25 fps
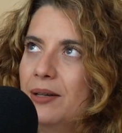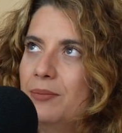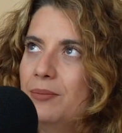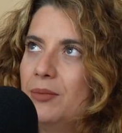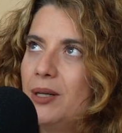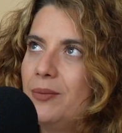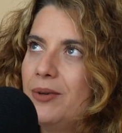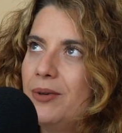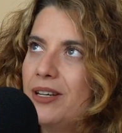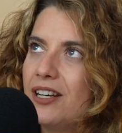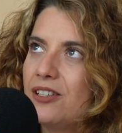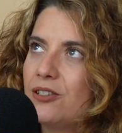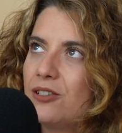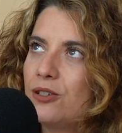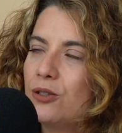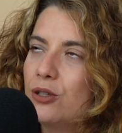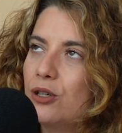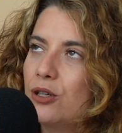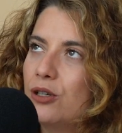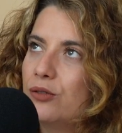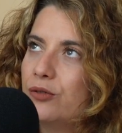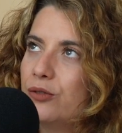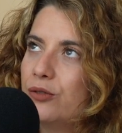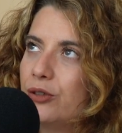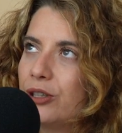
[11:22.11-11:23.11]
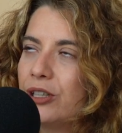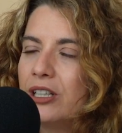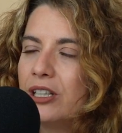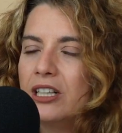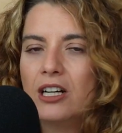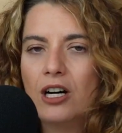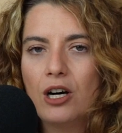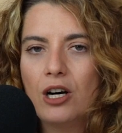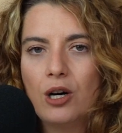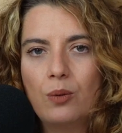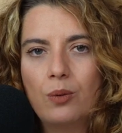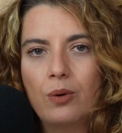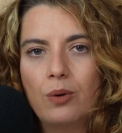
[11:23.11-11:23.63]
Maybe I should go for
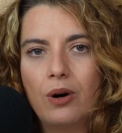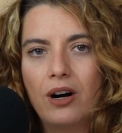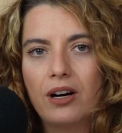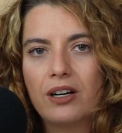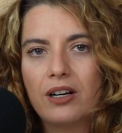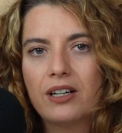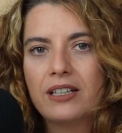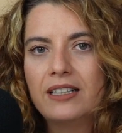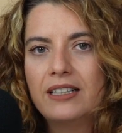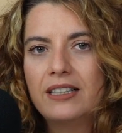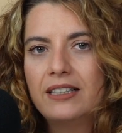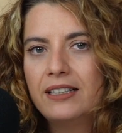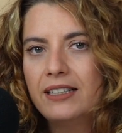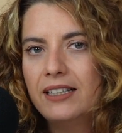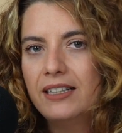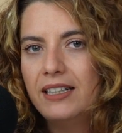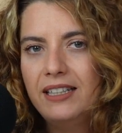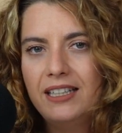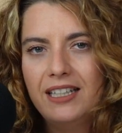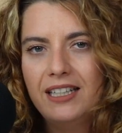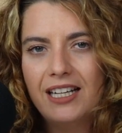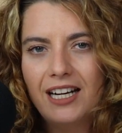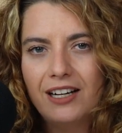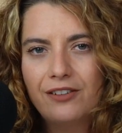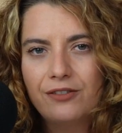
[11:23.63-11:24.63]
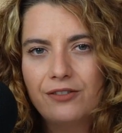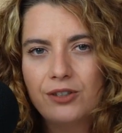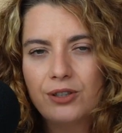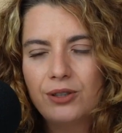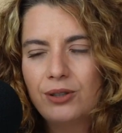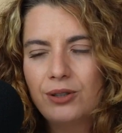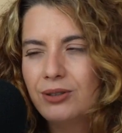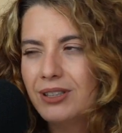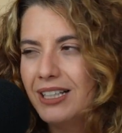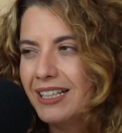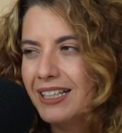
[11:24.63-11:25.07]
a walk in the afternoon.